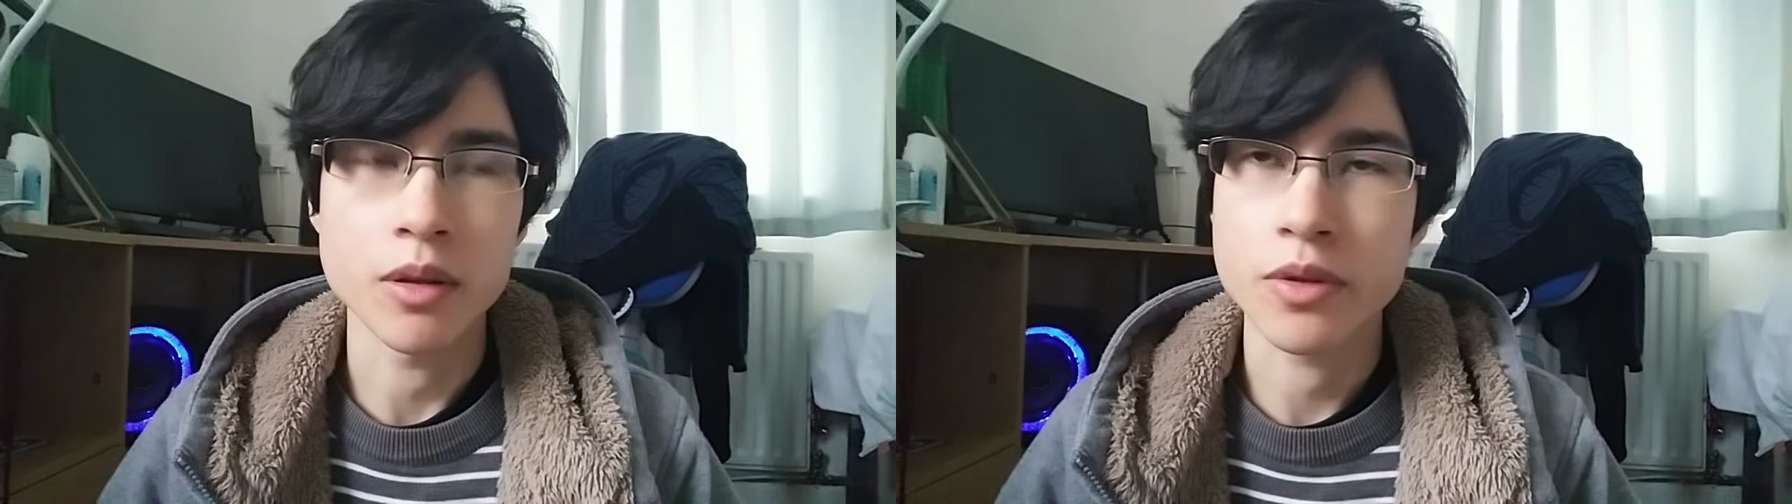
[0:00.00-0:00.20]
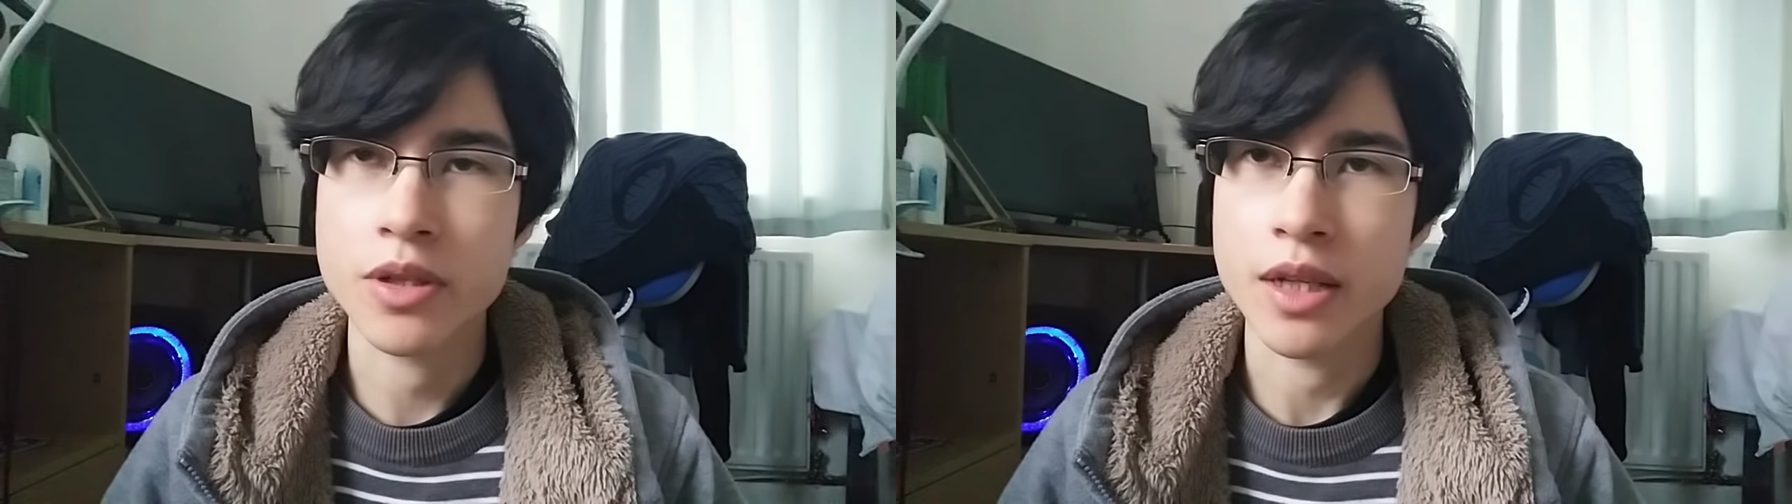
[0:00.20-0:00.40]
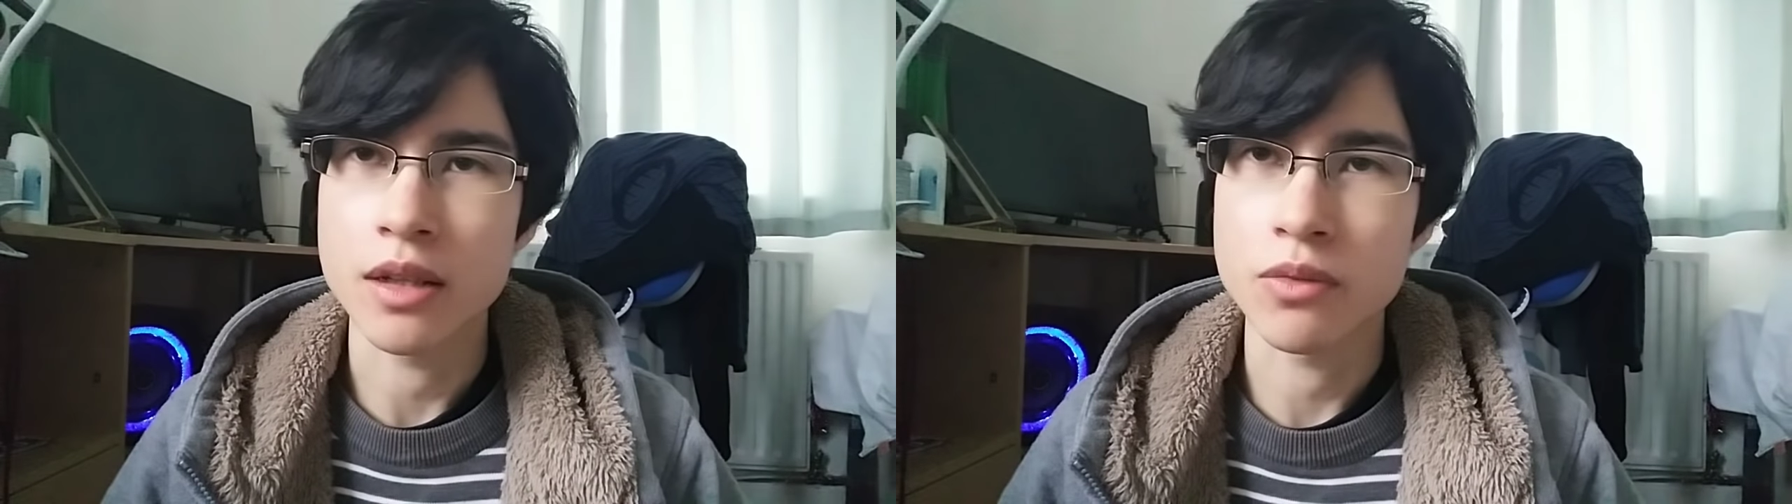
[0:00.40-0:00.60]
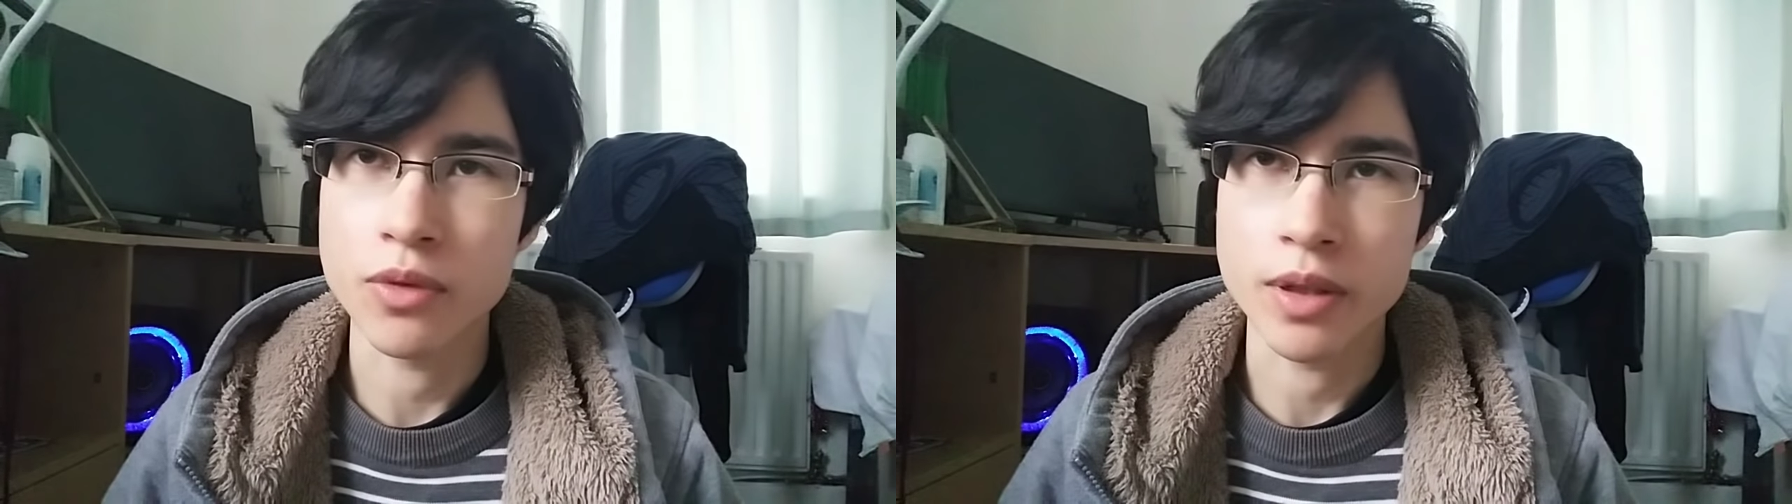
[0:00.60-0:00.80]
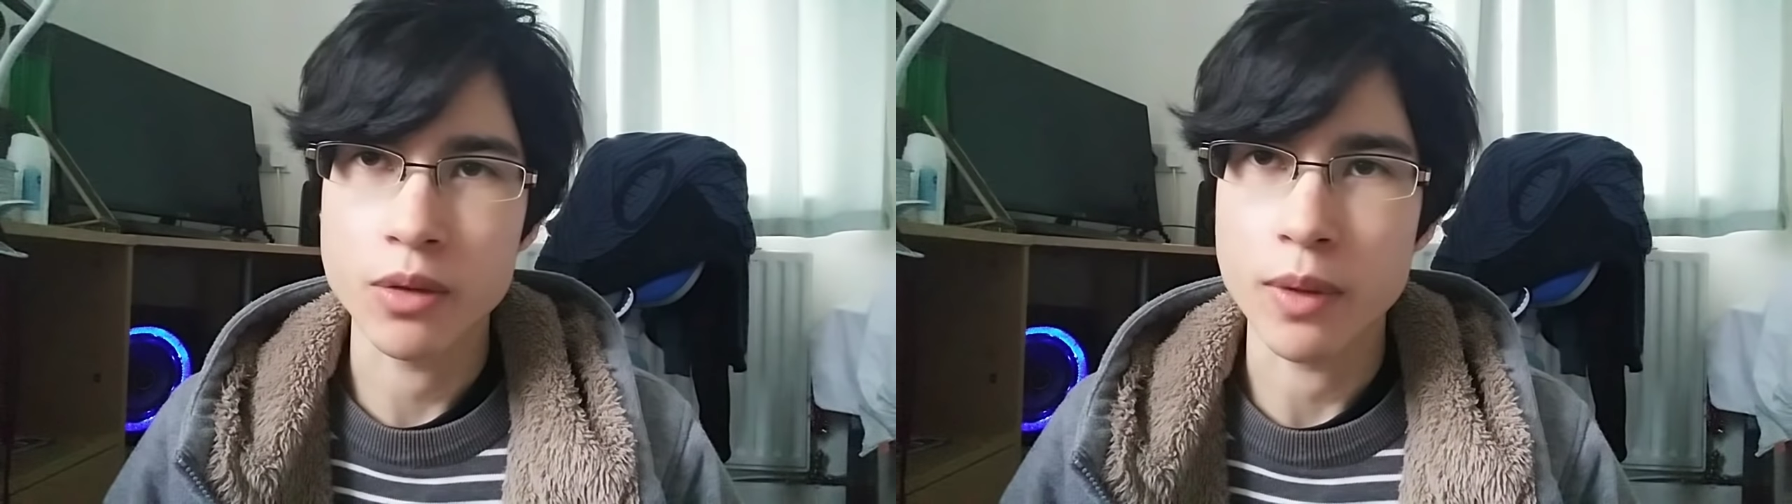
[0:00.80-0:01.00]
that was
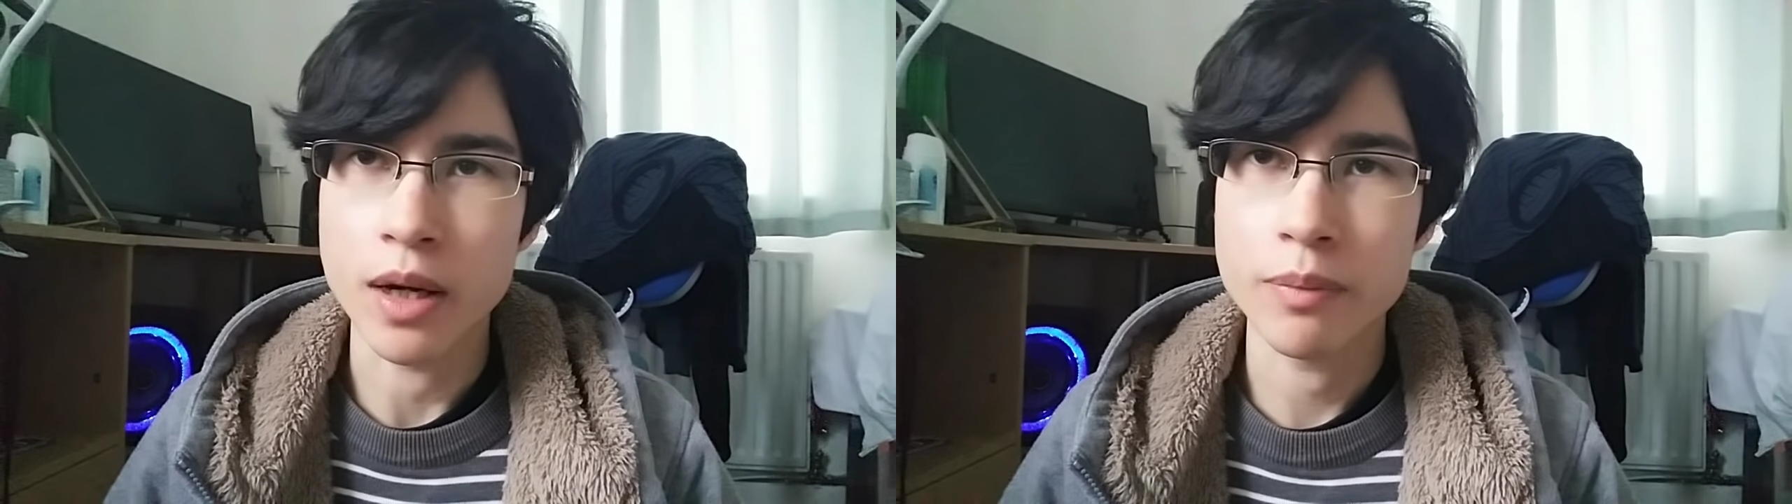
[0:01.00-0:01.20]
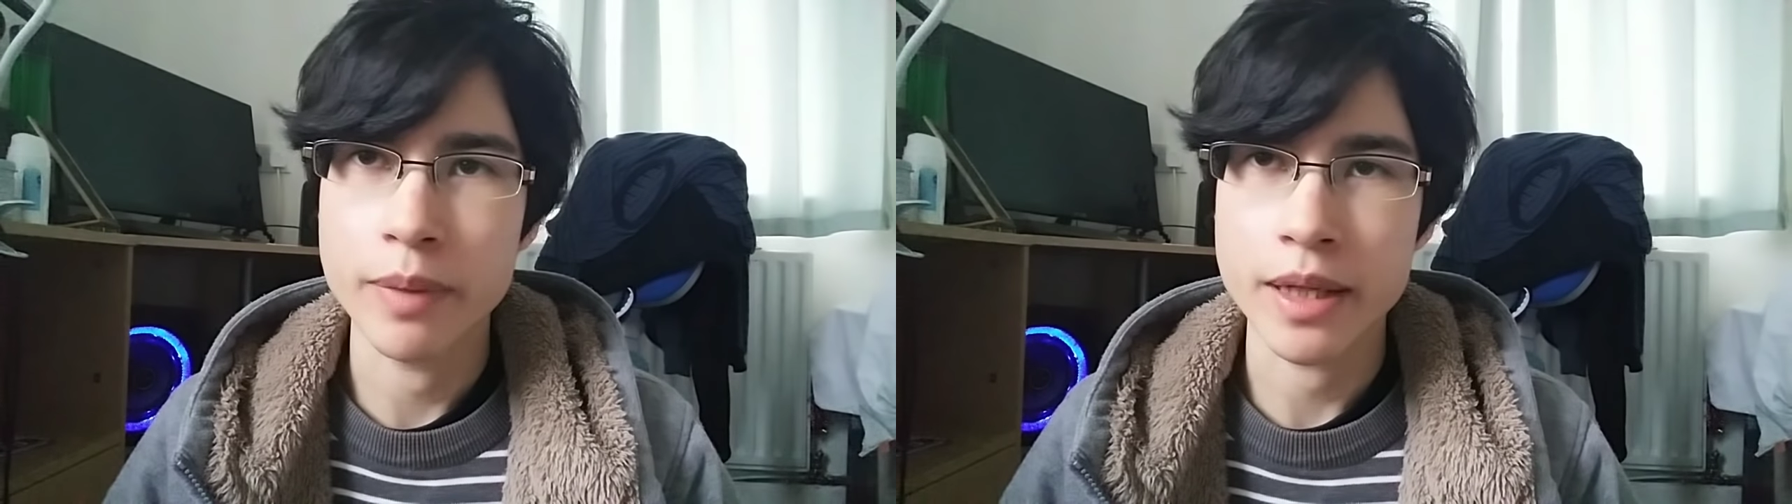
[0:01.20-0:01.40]
selling really well,